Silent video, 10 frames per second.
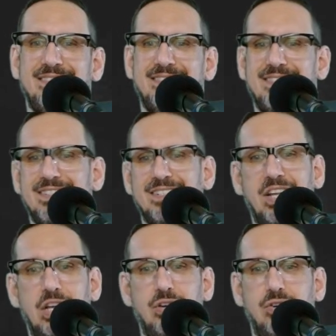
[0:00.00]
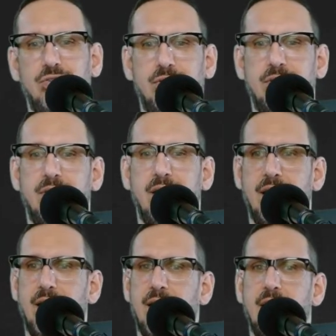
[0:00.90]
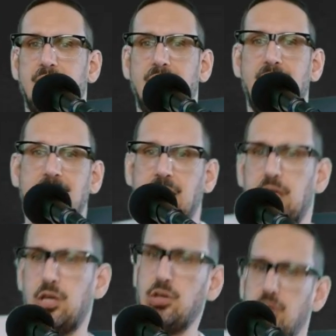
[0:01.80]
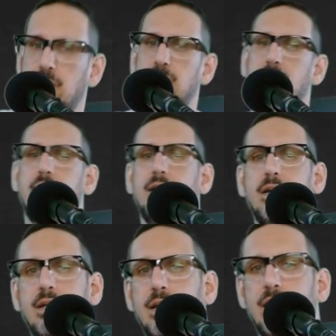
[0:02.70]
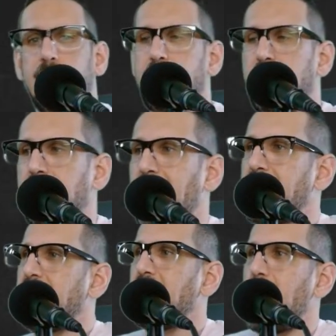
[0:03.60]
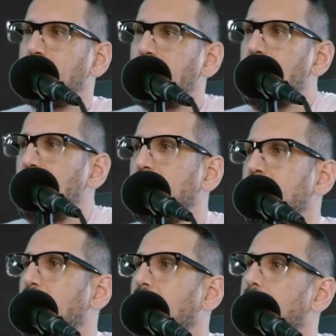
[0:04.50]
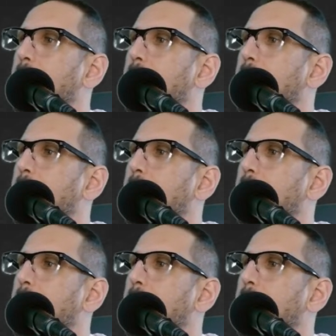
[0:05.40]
That's cute. That's cute. You gotta think I'm cute. All right.